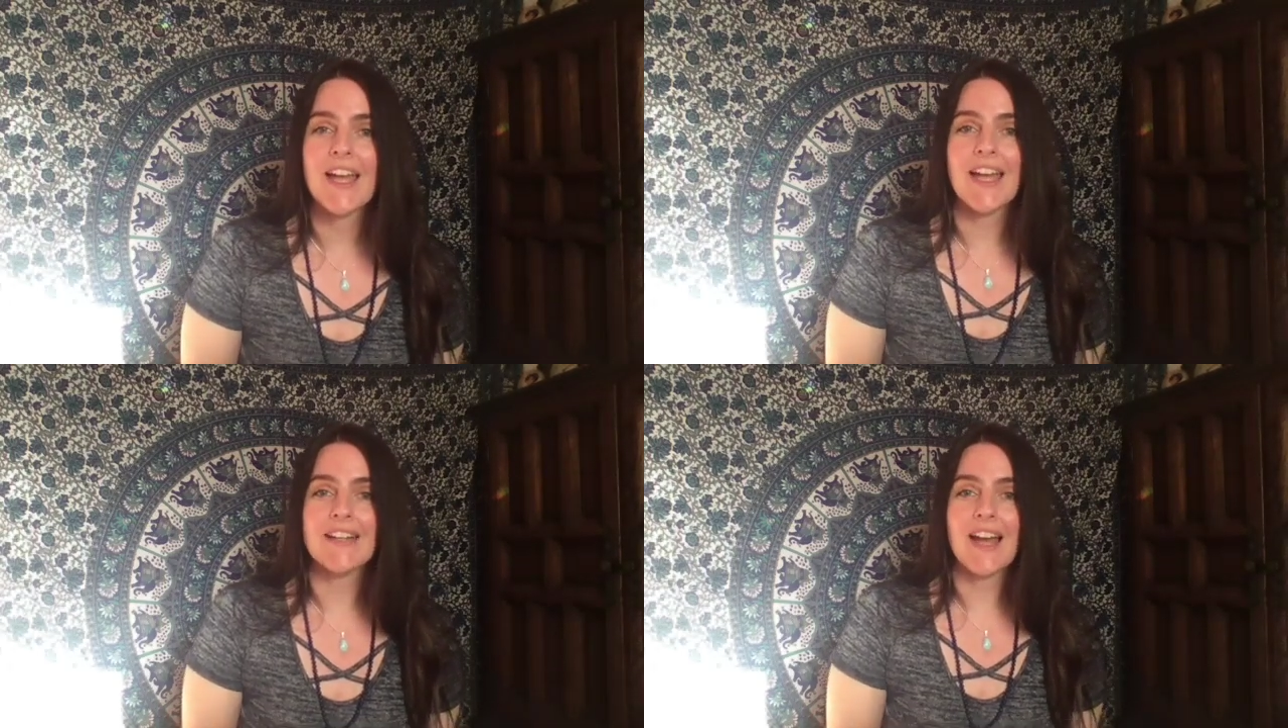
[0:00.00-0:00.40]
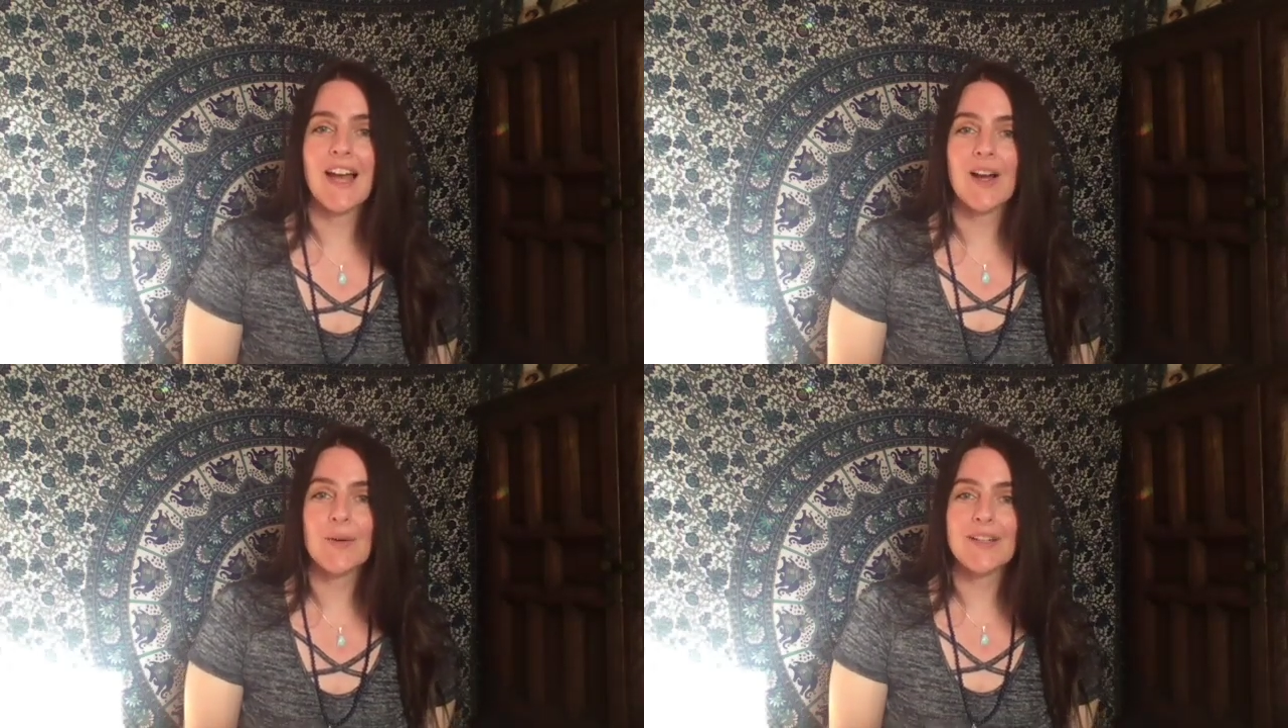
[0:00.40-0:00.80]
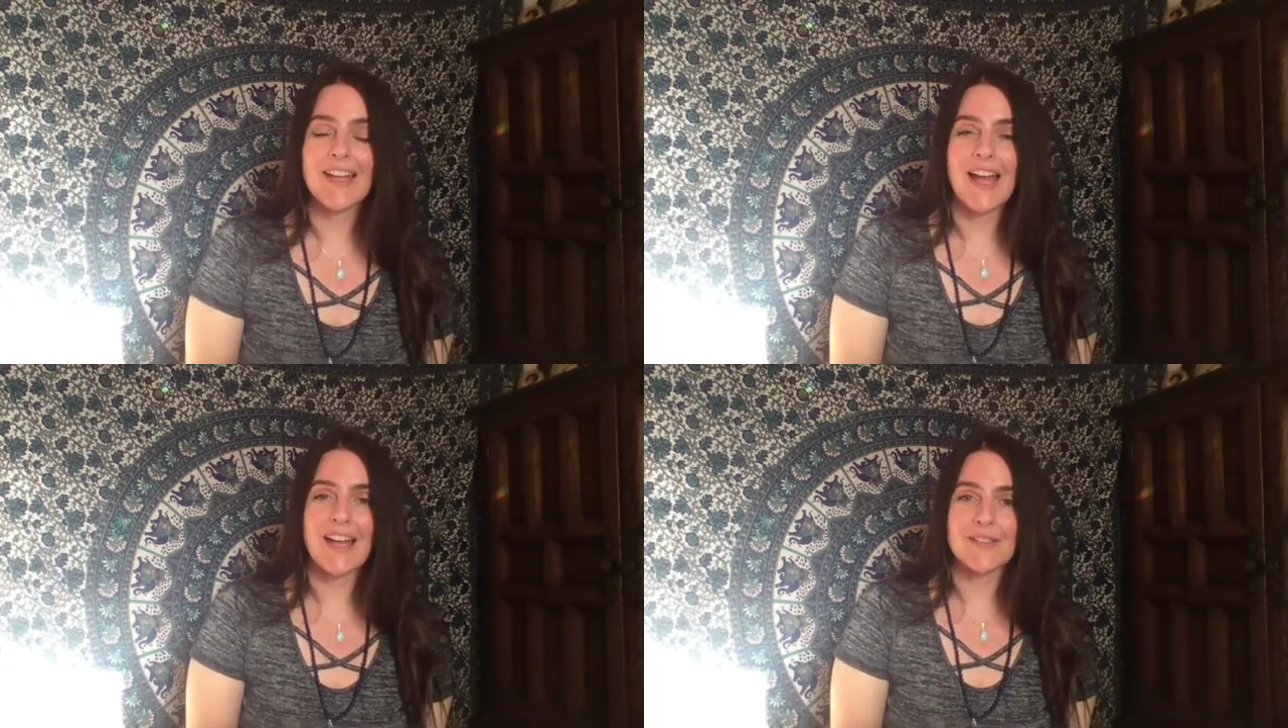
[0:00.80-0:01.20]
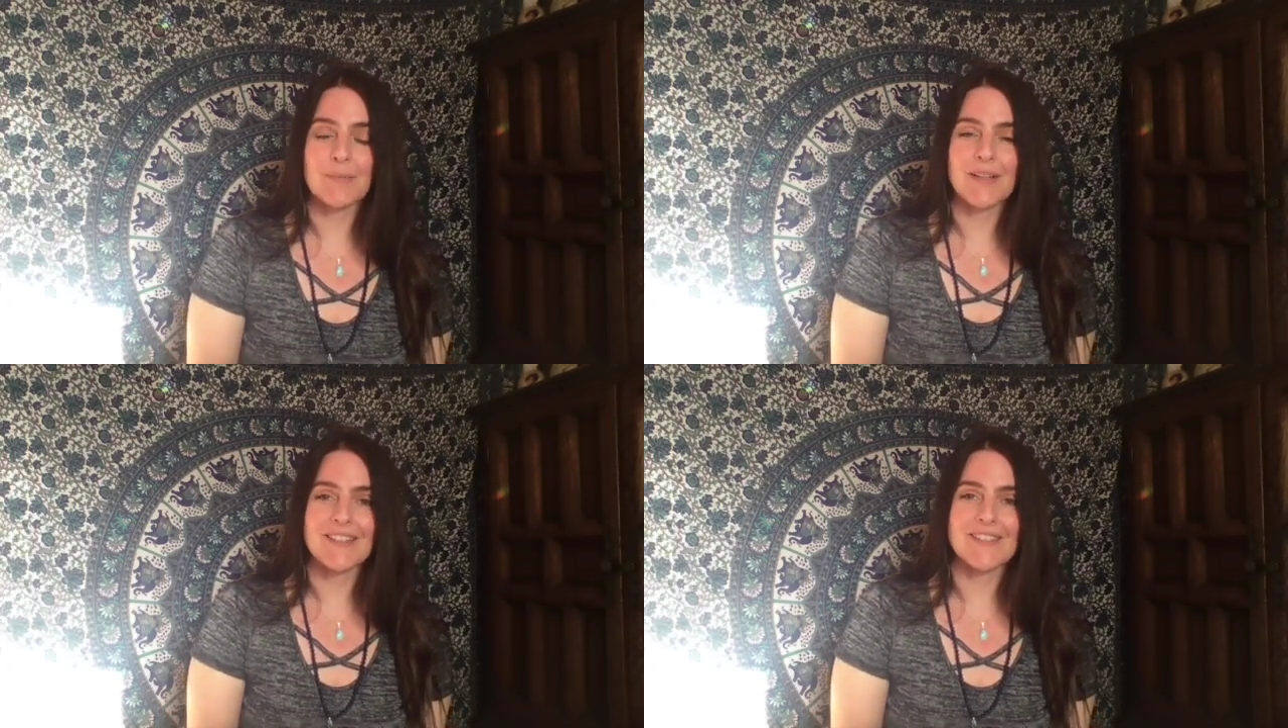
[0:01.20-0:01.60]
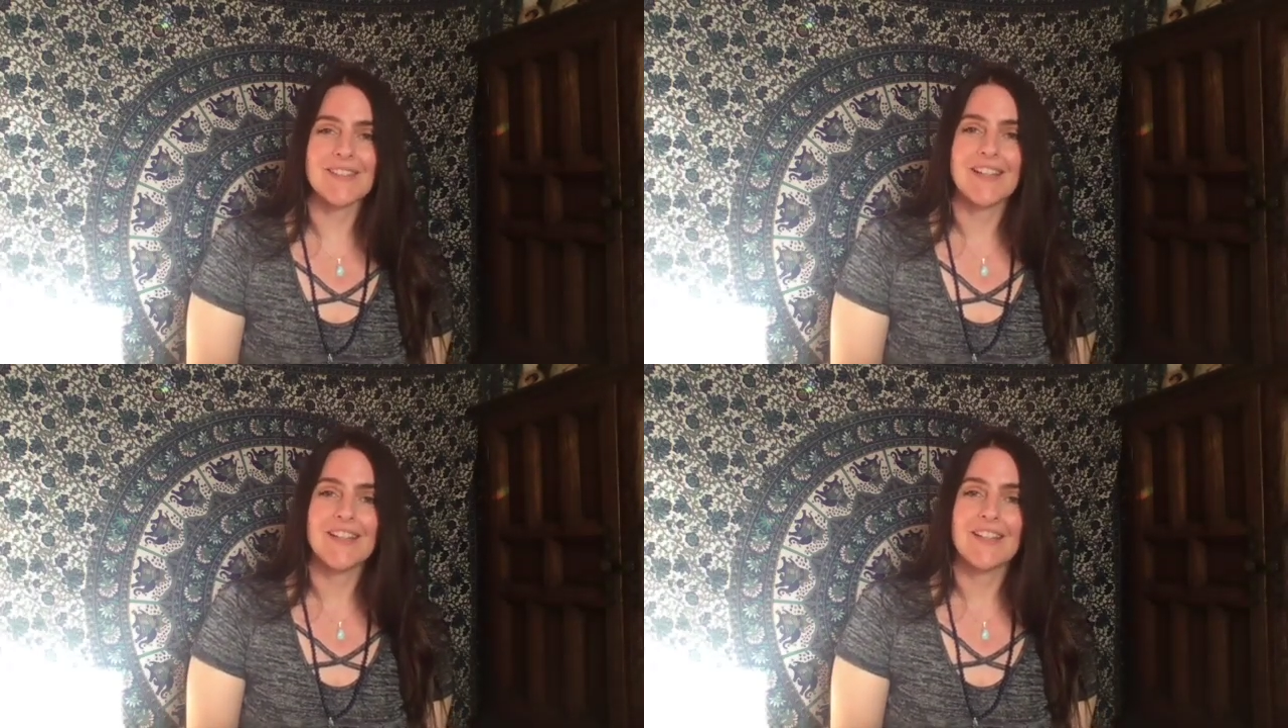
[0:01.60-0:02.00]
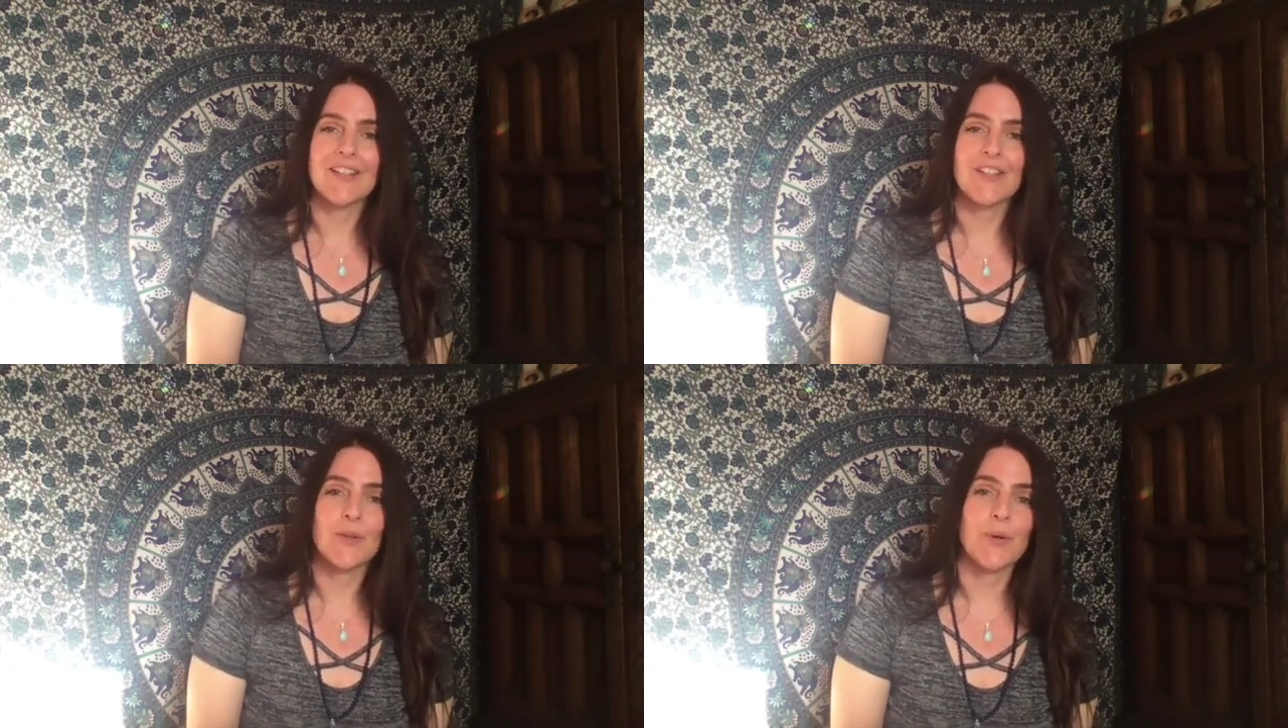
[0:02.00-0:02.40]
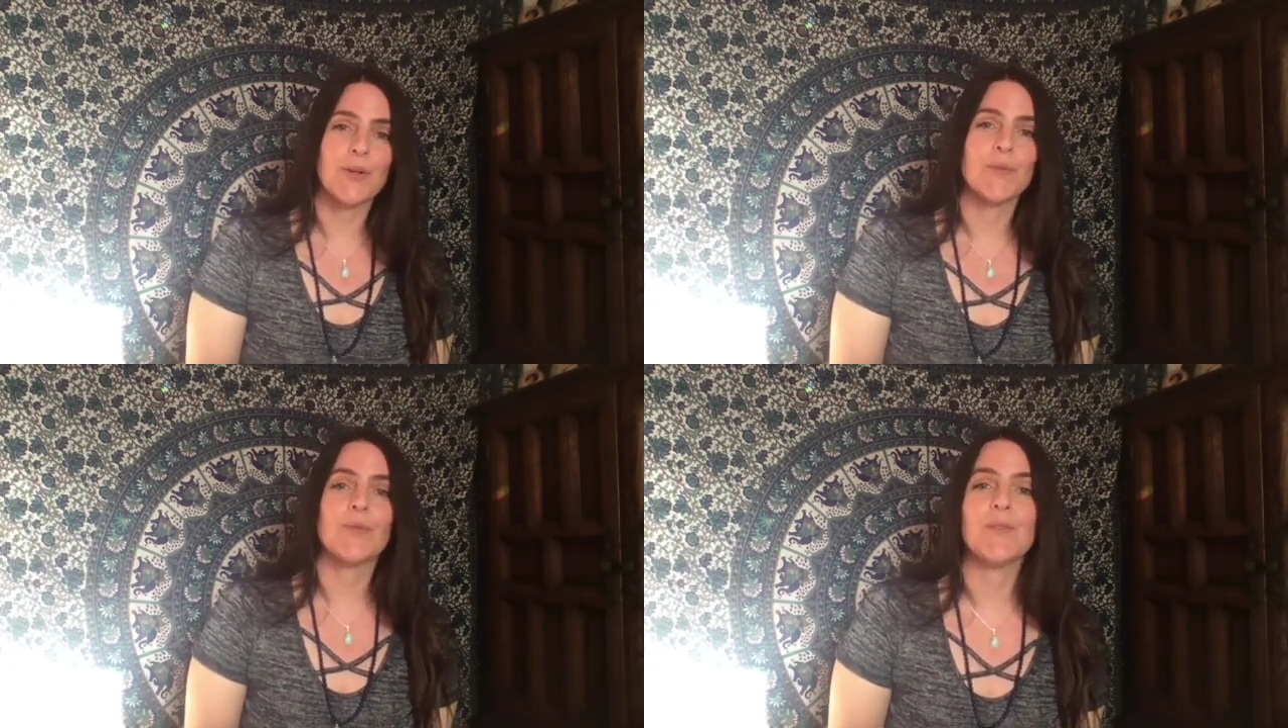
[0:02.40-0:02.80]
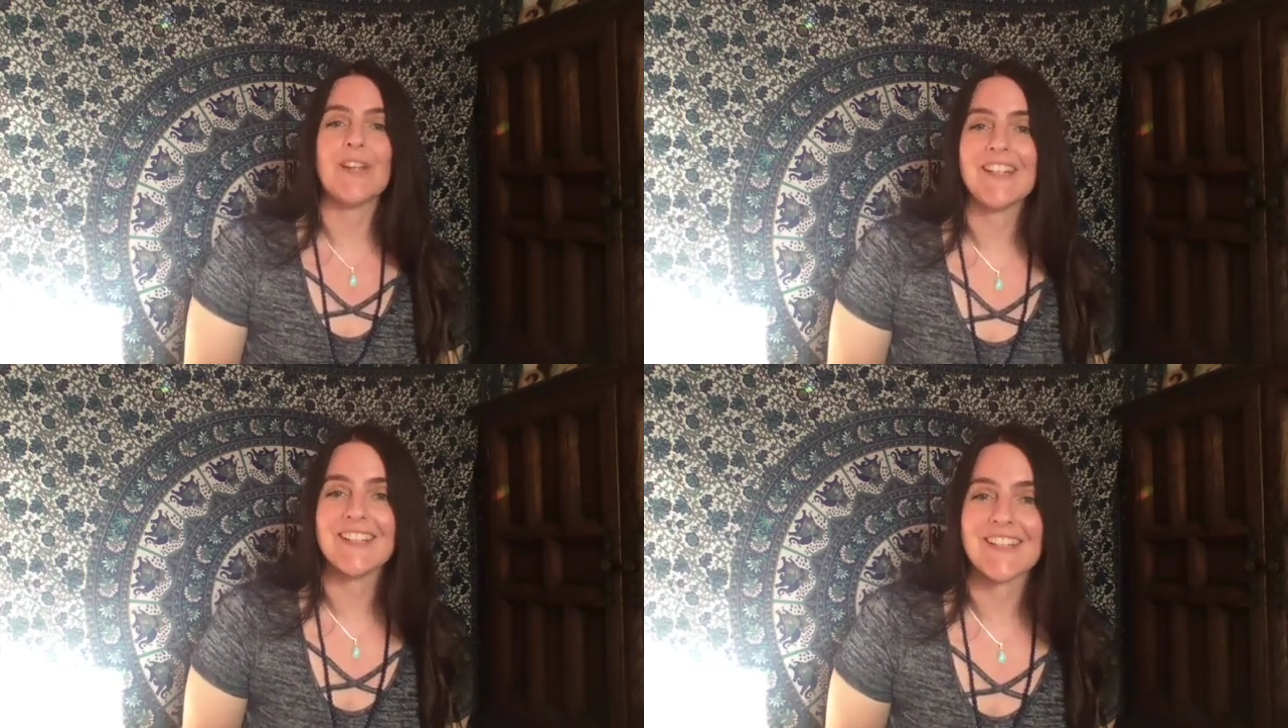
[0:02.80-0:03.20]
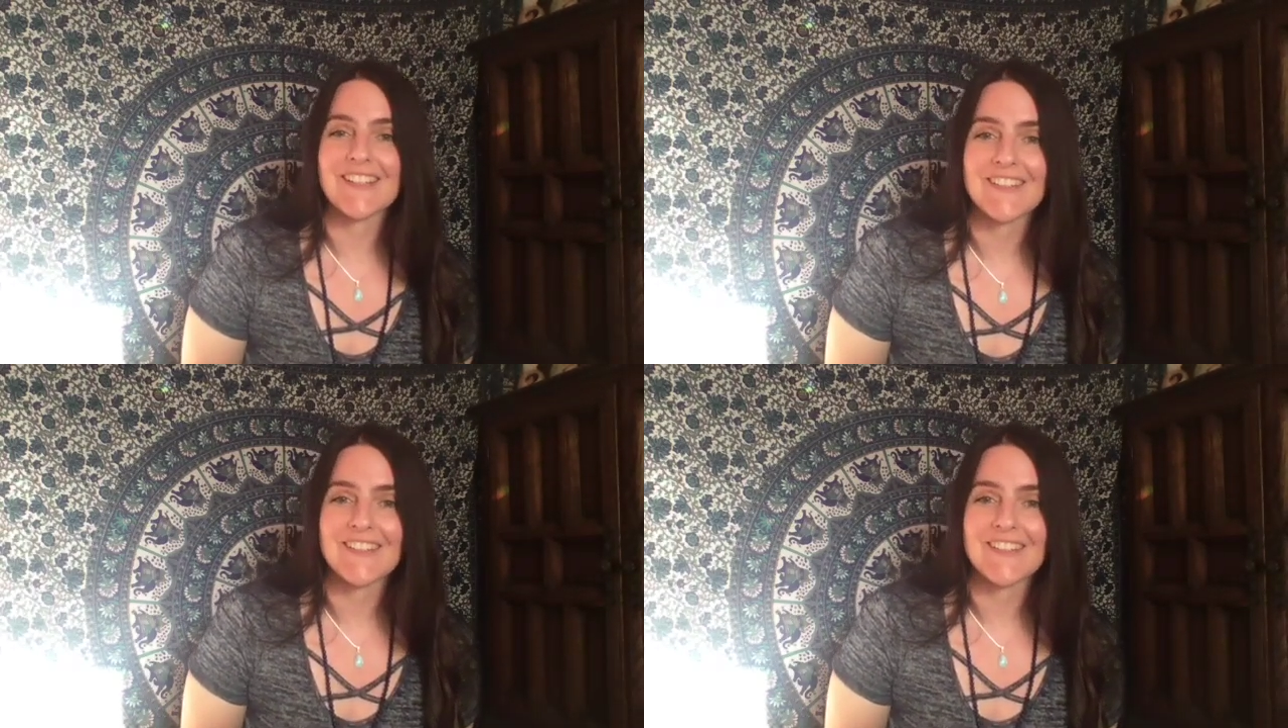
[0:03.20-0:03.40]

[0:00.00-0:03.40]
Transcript: and how it aspects your Vedic